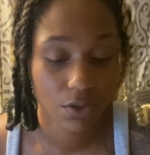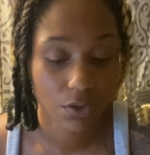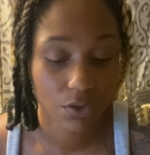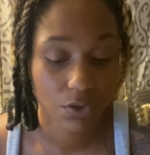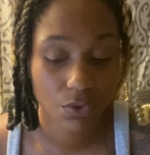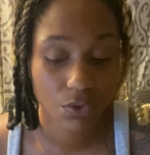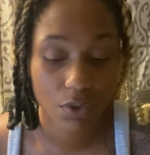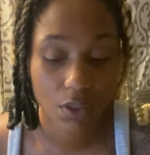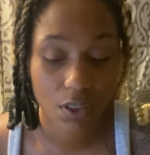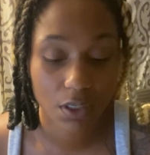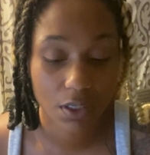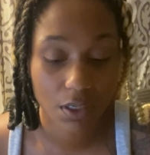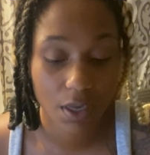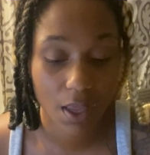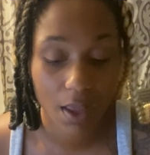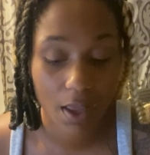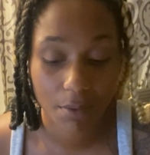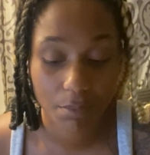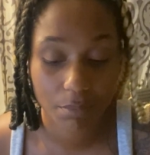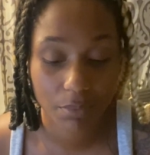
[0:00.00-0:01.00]
You
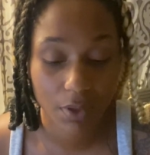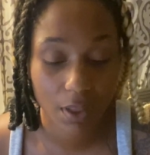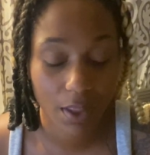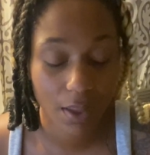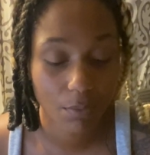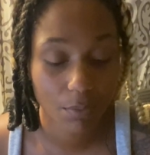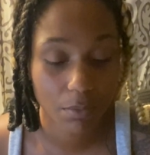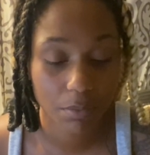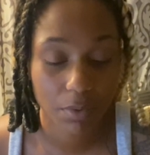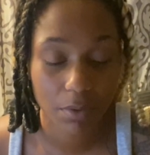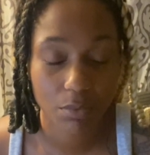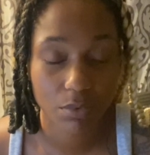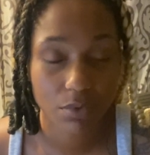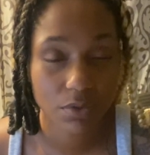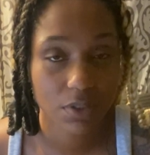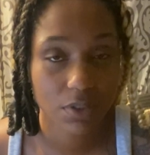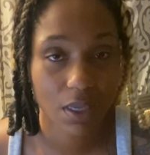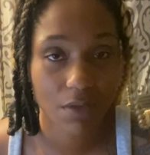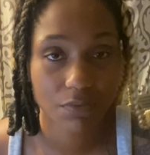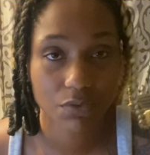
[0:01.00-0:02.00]
cannot play with people's
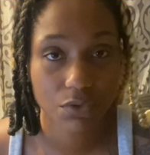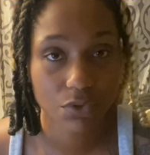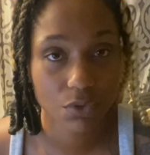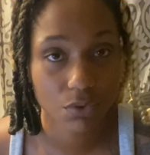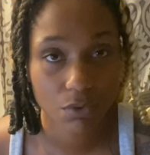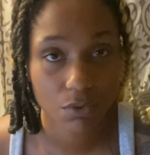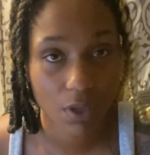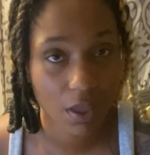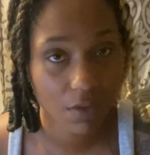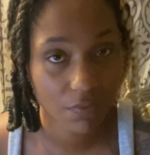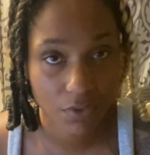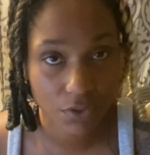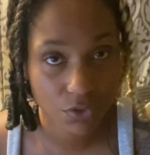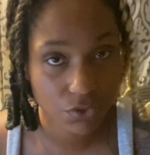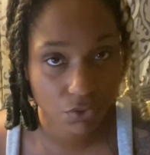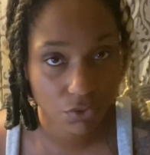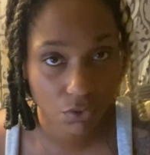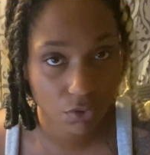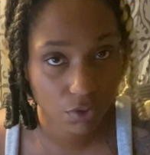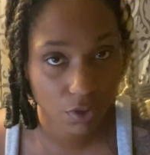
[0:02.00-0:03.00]
lives. You don't have
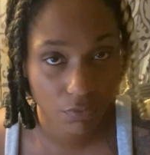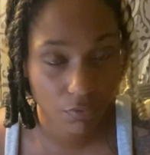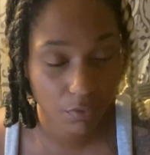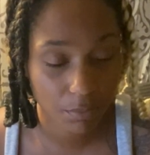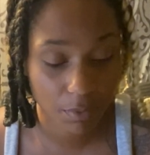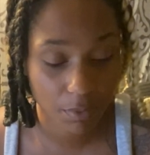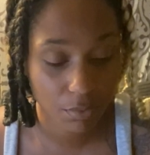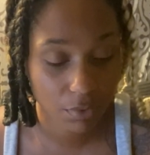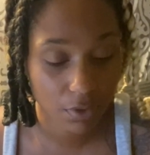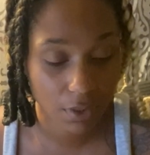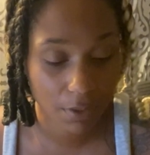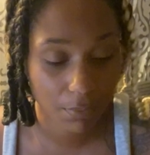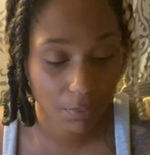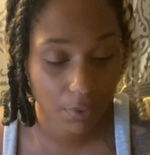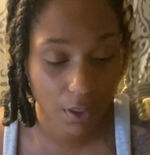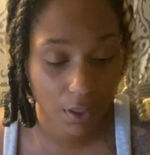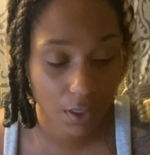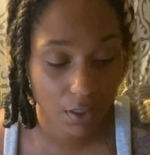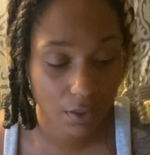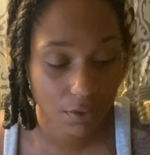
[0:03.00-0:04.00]
control over people that
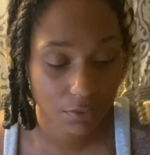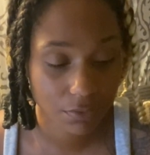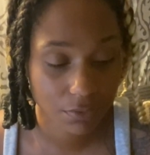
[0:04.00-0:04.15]
way.